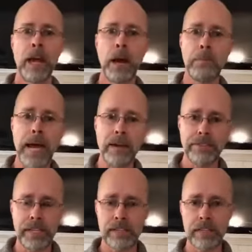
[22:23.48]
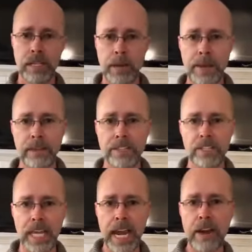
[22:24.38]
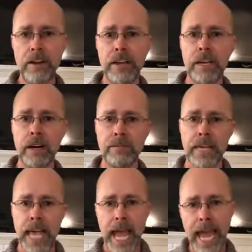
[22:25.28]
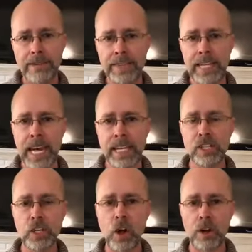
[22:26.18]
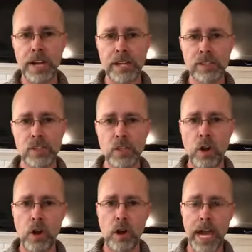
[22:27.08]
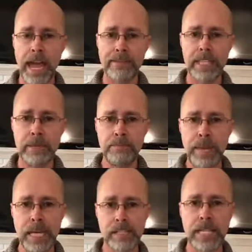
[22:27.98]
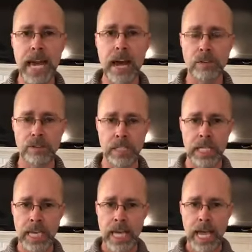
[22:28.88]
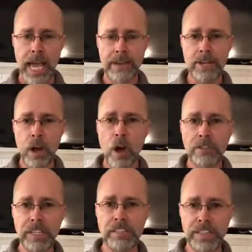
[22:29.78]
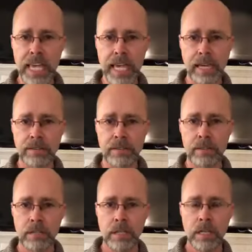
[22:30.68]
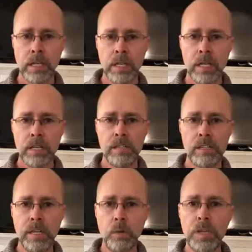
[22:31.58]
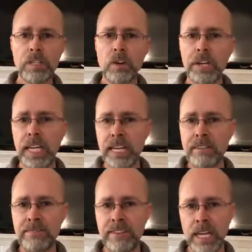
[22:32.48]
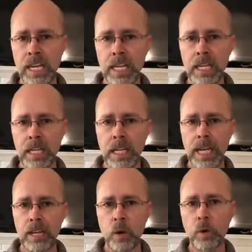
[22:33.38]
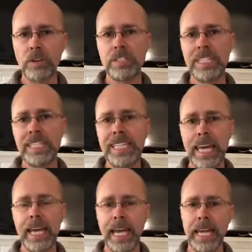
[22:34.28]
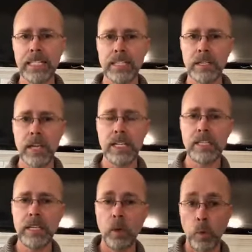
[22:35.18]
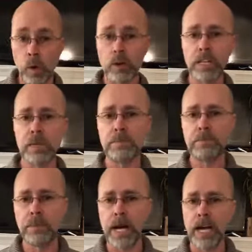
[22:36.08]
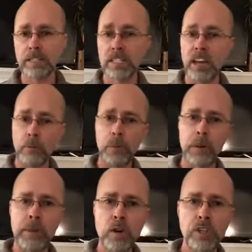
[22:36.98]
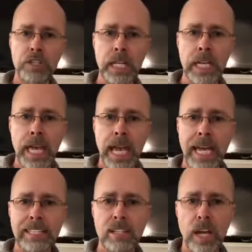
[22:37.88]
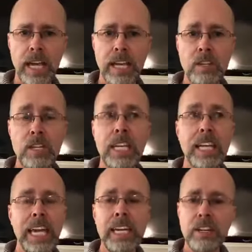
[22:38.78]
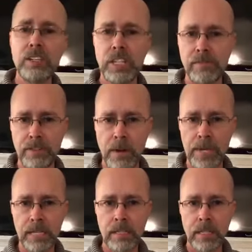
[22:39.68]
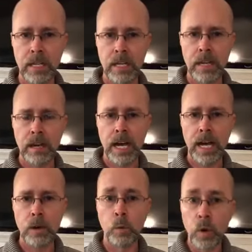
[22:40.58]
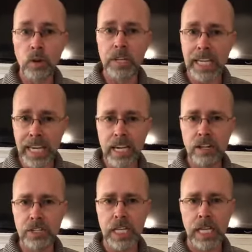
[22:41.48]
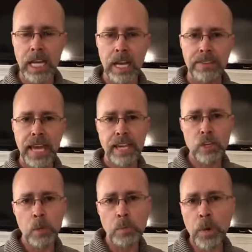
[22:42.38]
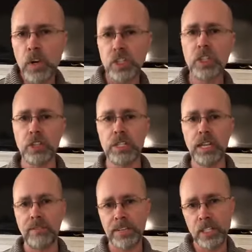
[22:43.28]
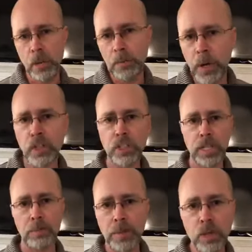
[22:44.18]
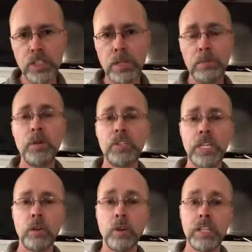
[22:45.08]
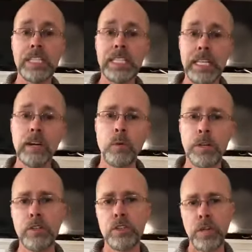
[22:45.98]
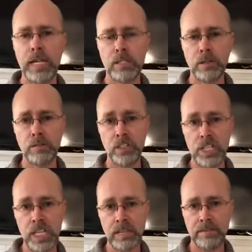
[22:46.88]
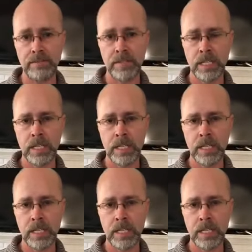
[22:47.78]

about this about this area of having the nice car nicest car having the biggest house and having all these things you see we start envying in order to get and it's a it's a worldly uh, self-promotion and so it, you get energy from it uh, worldly energy that you push yourself and you push and push and push in order to get what you're trying to achieve.